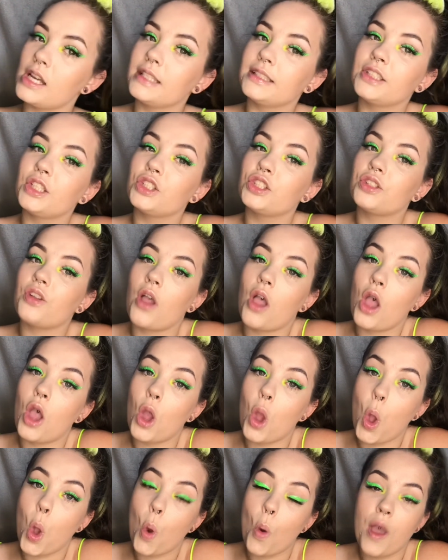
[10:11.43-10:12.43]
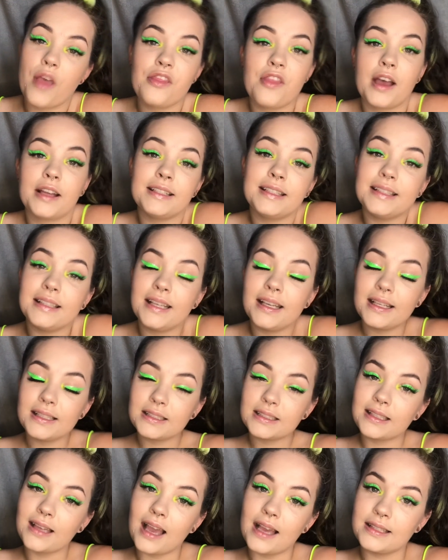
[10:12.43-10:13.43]
So that is it,
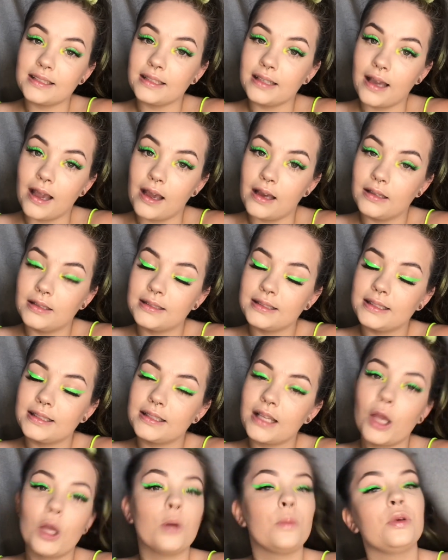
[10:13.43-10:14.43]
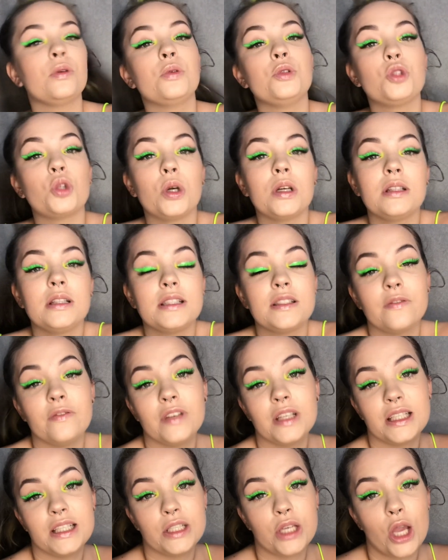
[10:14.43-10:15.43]
guys and gals. I hope you enjoyed this
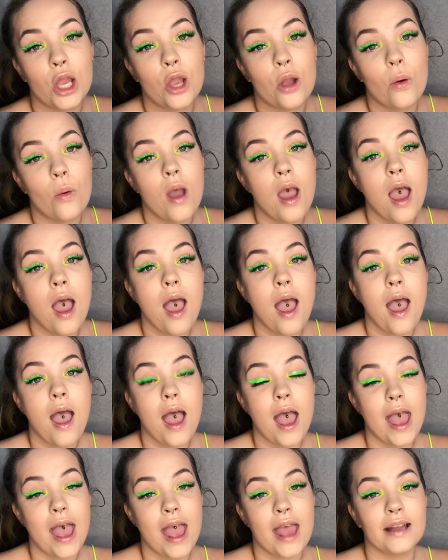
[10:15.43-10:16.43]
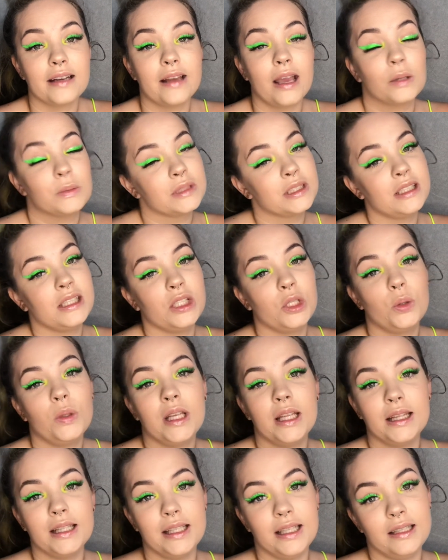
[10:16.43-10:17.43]
video, and I will see you in
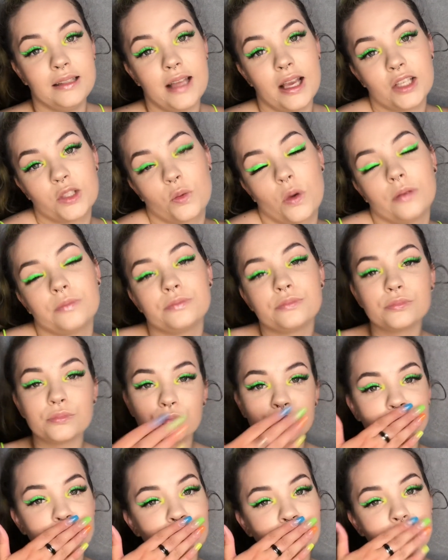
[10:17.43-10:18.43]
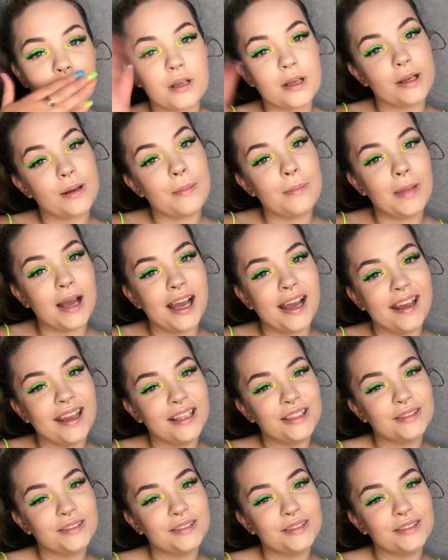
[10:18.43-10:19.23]
the next one. Bye!